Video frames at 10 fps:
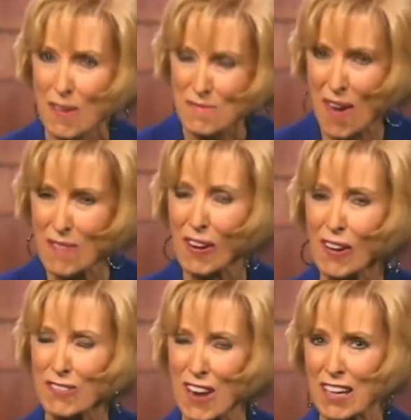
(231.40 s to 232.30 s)
The people
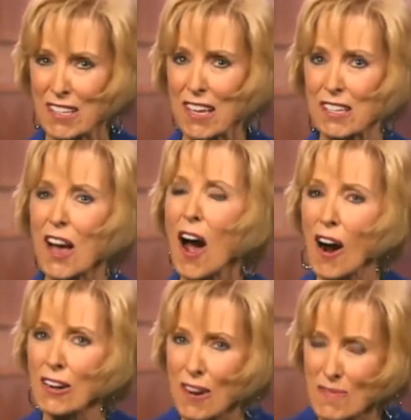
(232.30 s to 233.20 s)
of Texas
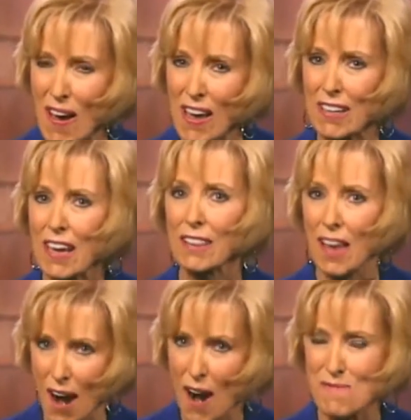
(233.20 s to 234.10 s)
are demanding
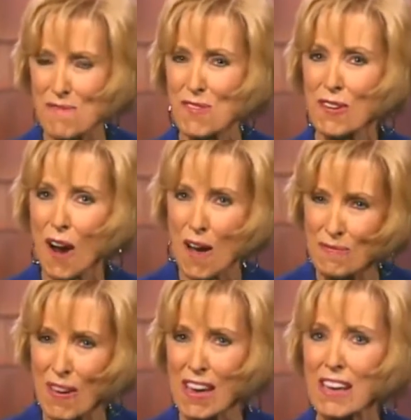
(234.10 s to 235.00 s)
that our border
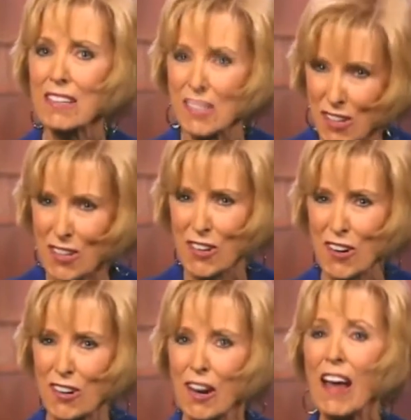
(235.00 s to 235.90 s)
be
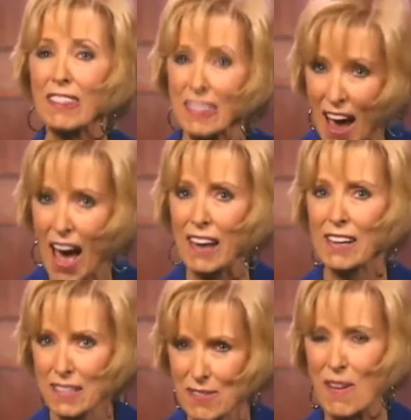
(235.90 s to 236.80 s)
secure. That
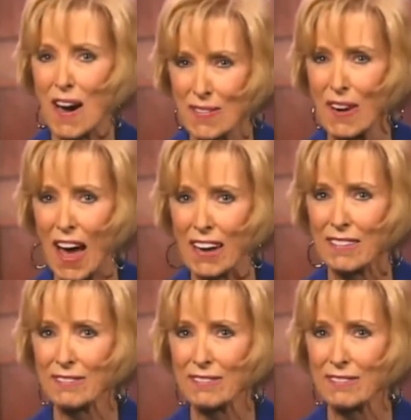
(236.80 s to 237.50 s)
is the bottom line.